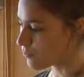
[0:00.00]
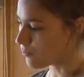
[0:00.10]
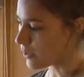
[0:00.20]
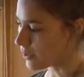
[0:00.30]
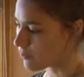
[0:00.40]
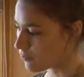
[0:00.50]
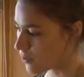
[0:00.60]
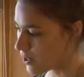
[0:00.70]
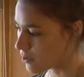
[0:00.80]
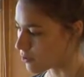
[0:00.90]
like
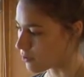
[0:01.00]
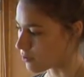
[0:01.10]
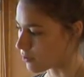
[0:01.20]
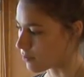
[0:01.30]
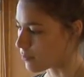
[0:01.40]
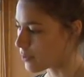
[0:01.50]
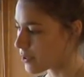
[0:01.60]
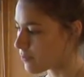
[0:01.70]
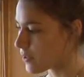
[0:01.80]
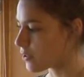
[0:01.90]
your
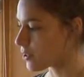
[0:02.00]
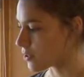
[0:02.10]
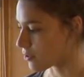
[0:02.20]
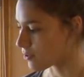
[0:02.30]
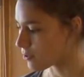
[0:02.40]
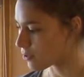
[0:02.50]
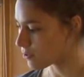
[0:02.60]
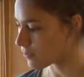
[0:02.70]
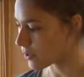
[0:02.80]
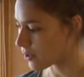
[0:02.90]
pointer finger and your
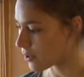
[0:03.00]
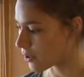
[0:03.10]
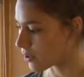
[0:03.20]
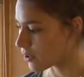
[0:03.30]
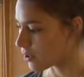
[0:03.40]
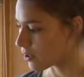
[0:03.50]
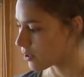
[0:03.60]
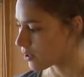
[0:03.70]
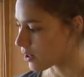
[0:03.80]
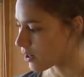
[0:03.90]
3rd finger
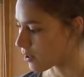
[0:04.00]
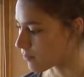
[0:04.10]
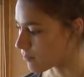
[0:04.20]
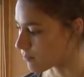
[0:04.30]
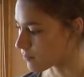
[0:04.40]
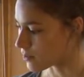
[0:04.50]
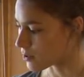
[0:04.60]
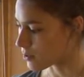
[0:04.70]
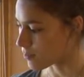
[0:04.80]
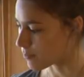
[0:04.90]

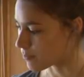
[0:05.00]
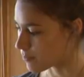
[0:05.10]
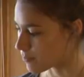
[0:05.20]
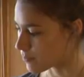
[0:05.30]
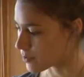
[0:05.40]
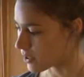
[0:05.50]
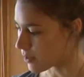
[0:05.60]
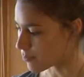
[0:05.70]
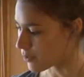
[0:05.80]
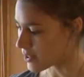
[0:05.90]
to just kind
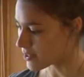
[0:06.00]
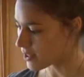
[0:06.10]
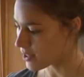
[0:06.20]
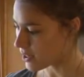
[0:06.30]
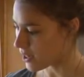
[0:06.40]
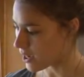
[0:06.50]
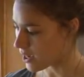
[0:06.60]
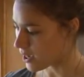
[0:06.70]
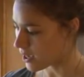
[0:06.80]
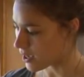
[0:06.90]
of press it,
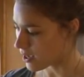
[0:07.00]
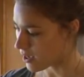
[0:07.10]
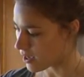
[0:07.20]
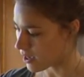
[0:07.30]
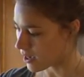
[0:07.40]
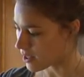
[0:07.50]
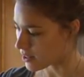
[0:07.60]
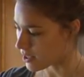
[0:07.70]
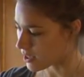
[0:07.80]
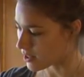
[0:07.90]
and
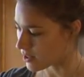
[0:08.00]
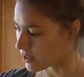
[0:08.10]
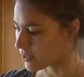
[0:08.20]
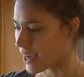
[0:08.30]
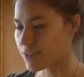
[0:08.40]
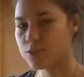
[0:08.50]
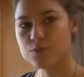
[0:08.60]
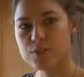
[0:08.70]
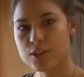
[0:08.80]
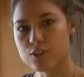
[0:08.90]
then the last 2
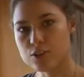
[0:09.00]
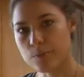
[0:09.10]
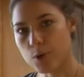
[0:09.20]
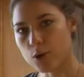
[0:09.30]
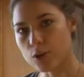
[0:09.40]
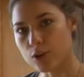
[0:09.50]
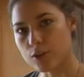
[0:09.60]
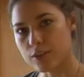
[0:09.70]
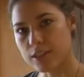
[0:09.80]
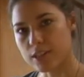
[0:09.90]
fingers to pull
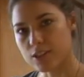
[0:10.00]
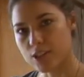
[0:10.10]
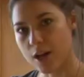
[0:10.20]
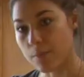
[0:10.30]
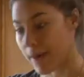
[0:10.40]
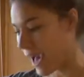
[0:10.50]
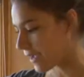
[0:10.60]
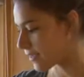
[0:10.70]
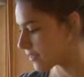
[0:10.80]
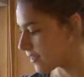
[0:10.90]
the shell
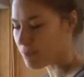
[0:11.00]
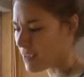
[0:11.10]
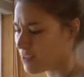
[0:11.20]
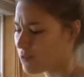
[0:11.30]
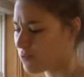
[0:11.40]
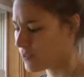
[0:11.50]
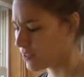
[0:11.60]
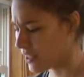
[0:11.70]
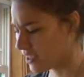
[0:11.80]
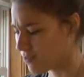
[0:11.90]
back. It makes you feel
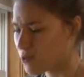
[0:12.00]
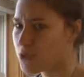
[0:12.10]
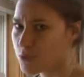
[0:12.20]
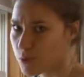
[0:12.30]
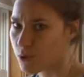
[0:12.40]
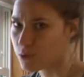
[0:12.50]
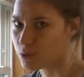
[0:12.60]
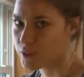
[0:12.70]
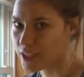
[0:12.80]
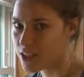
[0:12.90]
like super cool
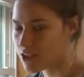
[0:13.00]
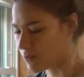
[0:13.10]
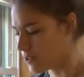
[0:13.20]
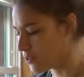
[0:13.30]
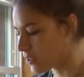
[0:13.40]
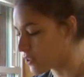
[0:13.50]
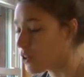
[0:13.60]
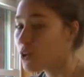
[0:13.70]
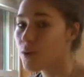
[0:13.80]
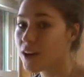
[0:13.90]
in the kitchen when you can
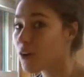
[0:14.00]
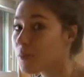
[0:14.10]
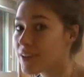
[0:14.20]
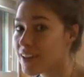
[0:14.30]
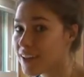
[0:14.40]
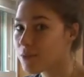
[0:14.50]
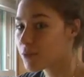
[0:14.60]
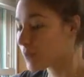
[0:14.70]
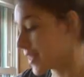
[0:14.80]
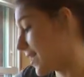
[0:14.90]
crack open an egg with
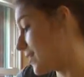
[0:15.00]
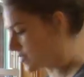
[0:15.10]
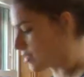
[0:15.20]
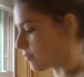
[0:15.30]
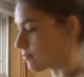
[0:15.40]
1 hand. So,